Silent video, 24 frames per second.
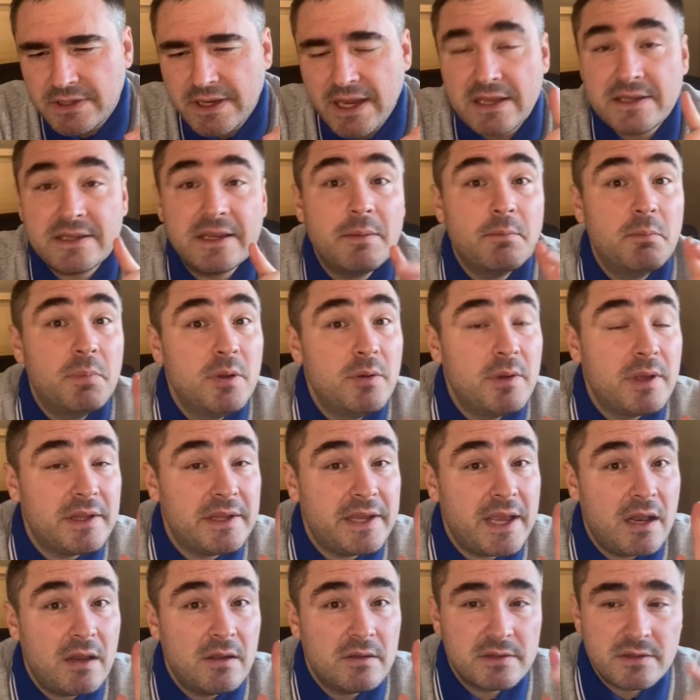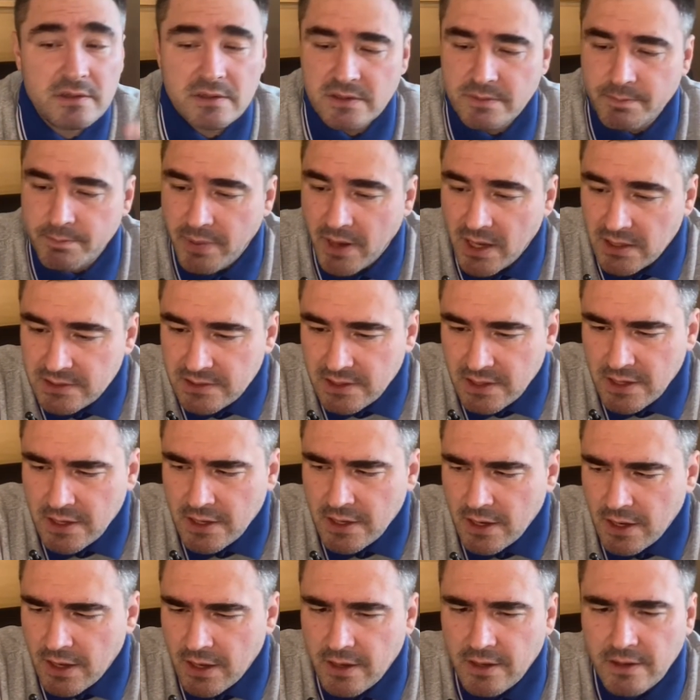Yes, in blue and yellow zones. But
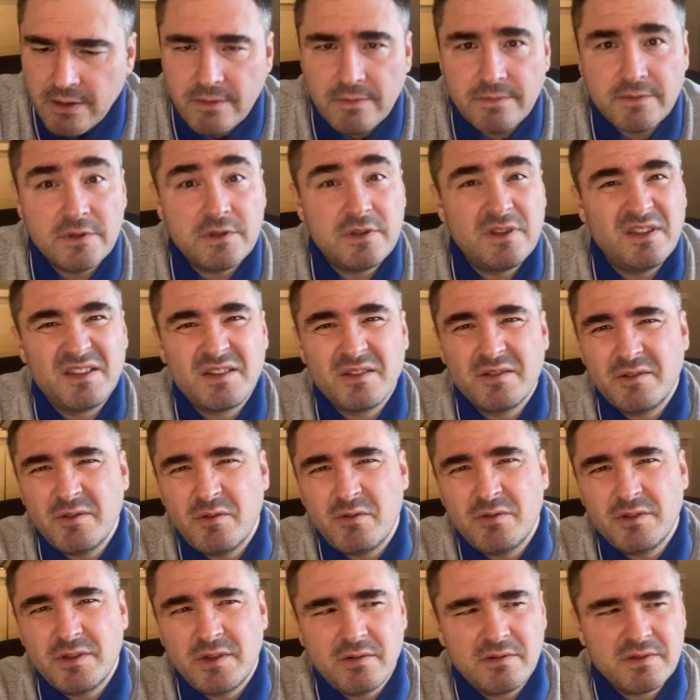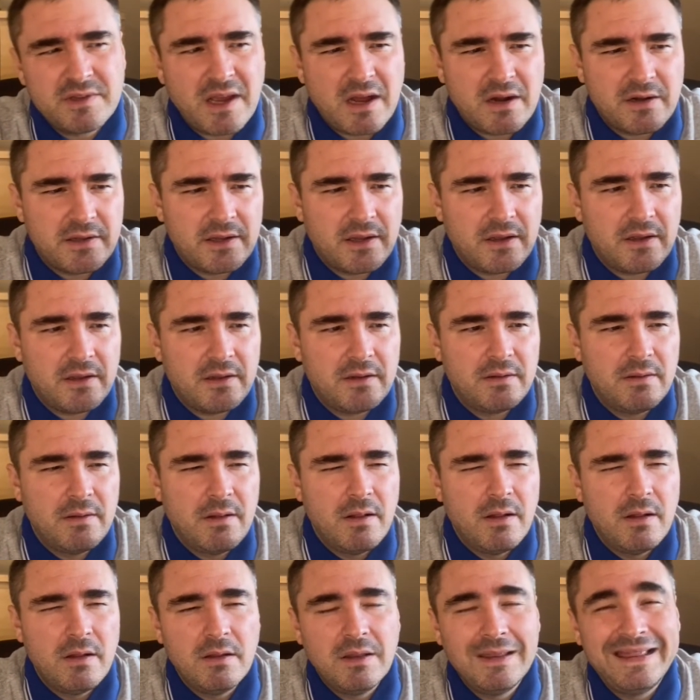uh, so th those are the
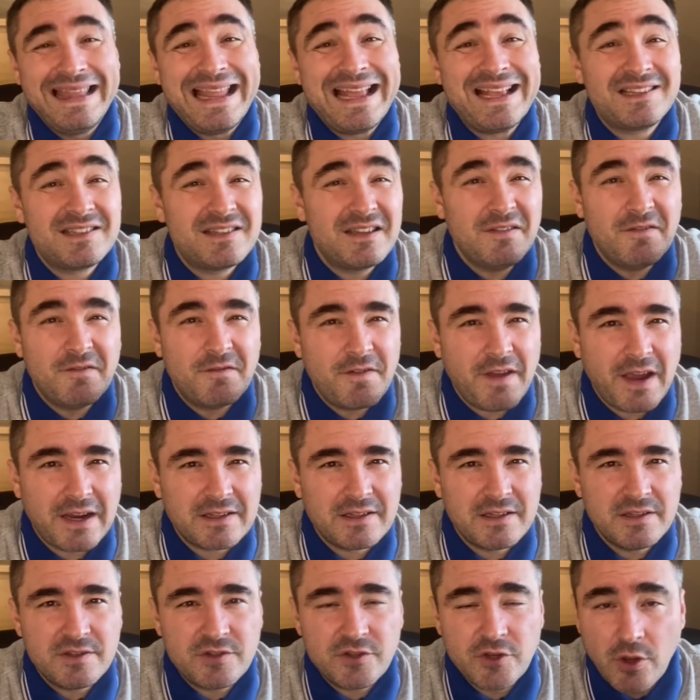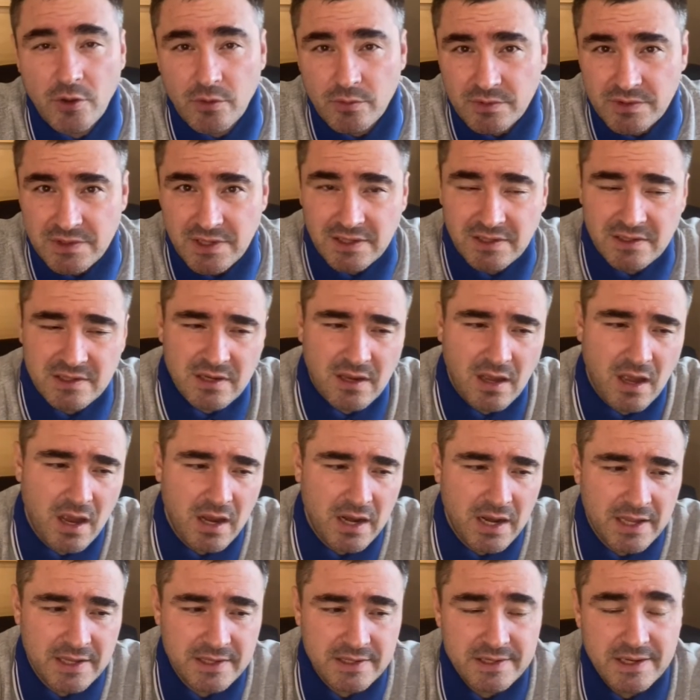less infected zones in
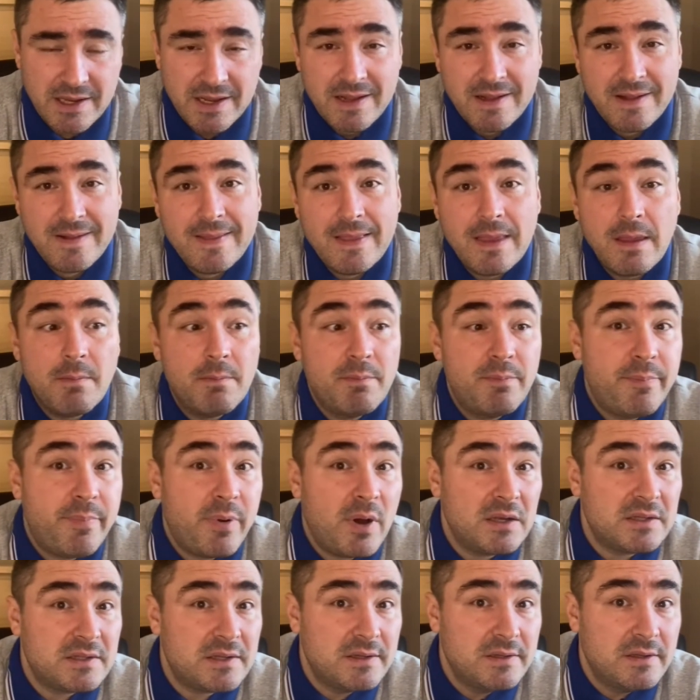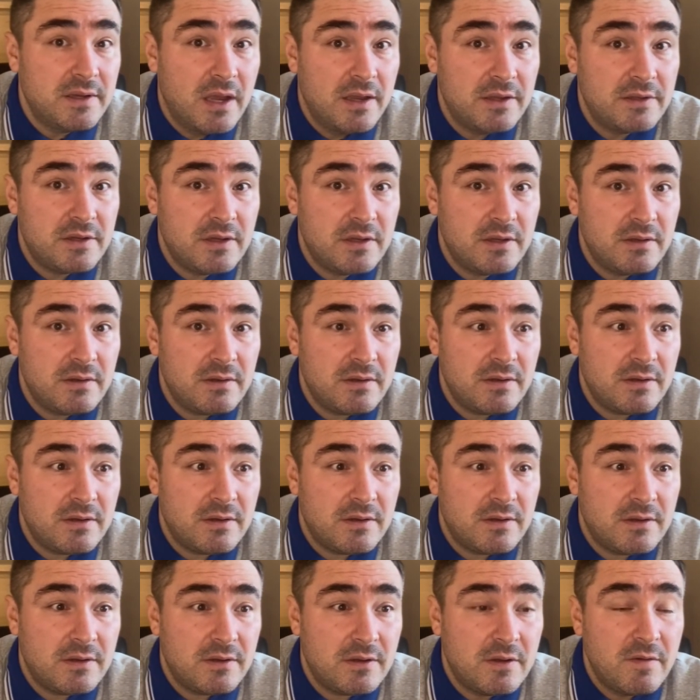Thailand, but uh,
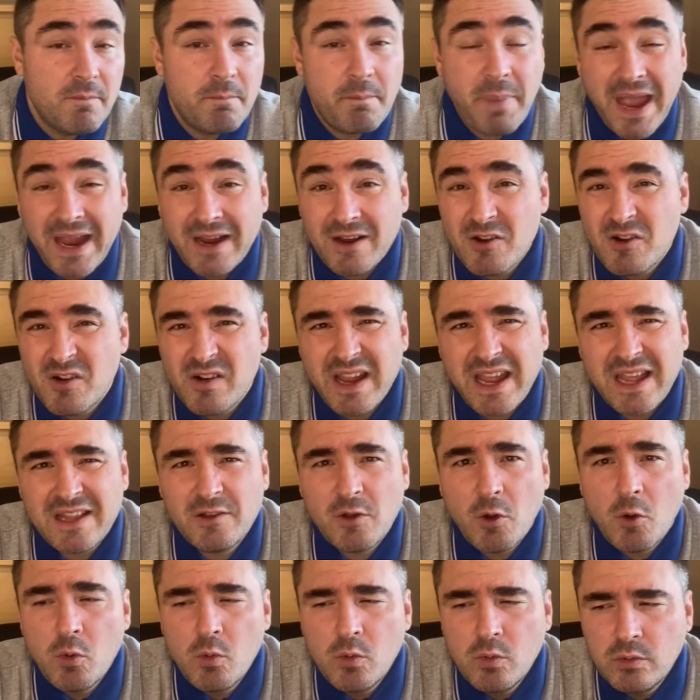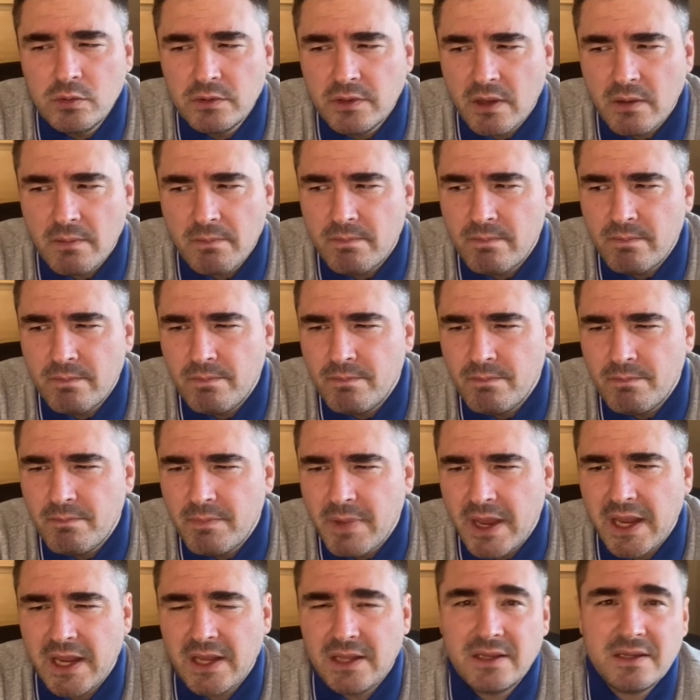uh, Bangkok and all the
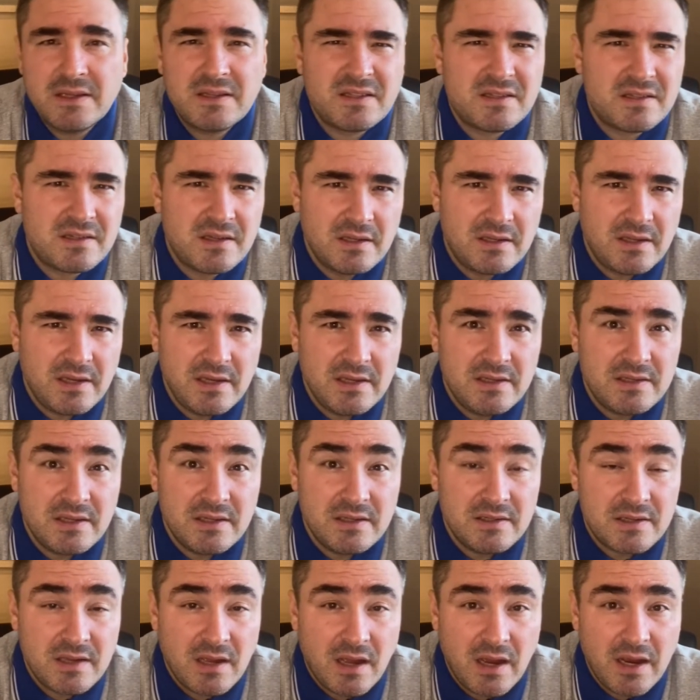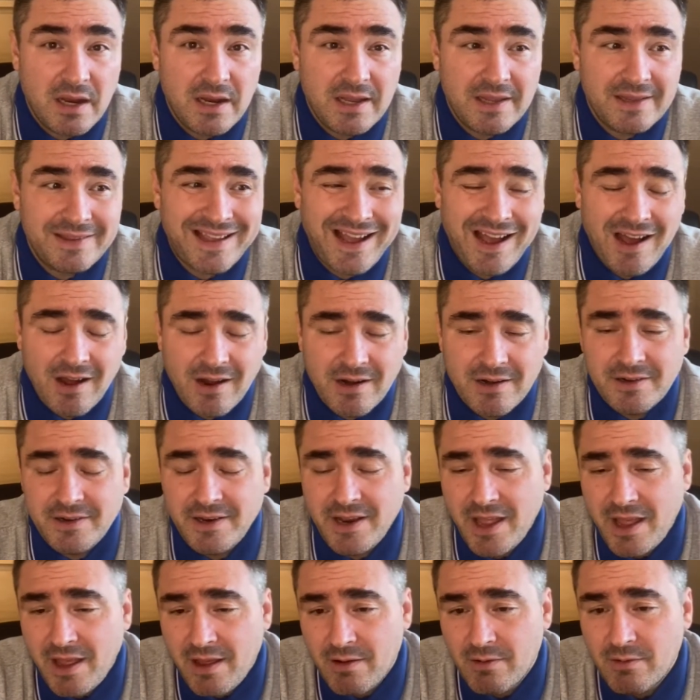main cities in Thailand are
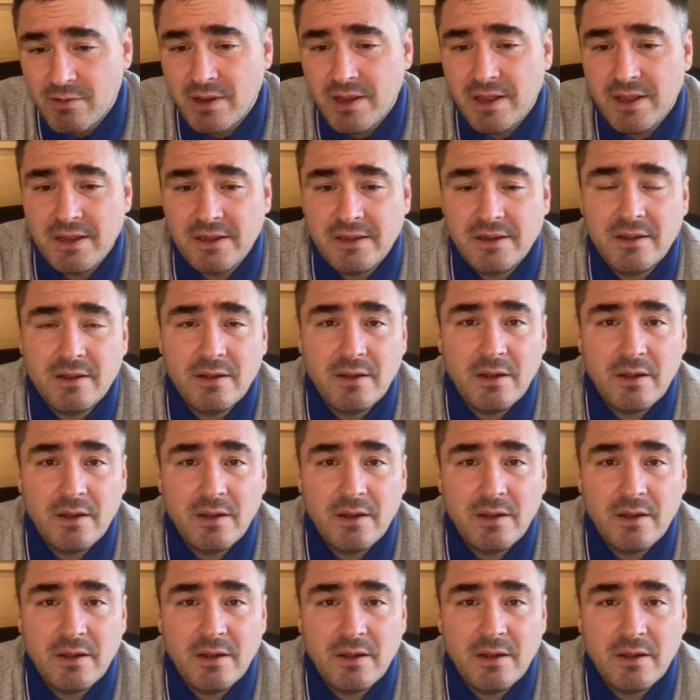now in